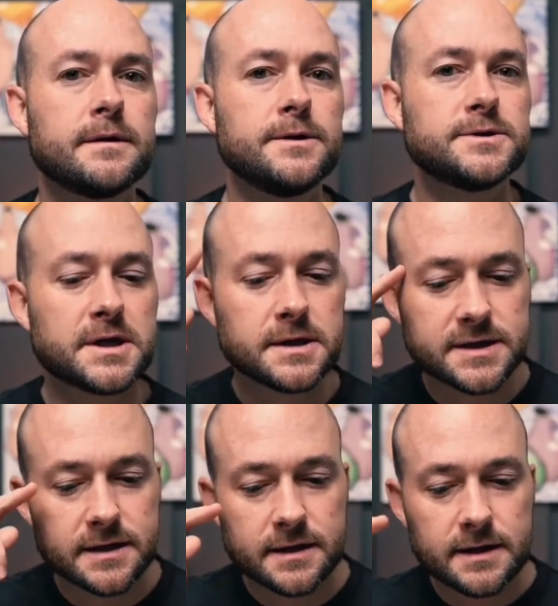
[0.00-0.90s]
You start
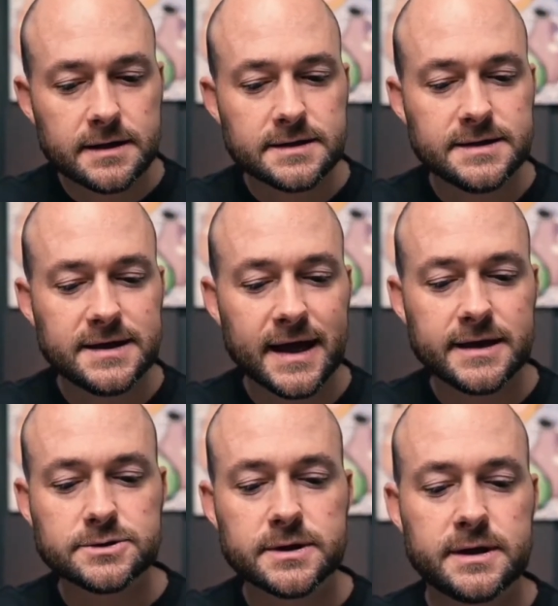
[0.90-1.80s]
to
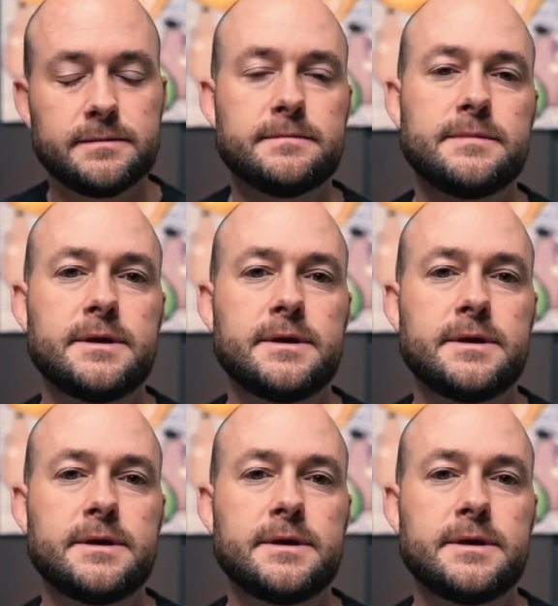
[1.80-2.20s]
daydream.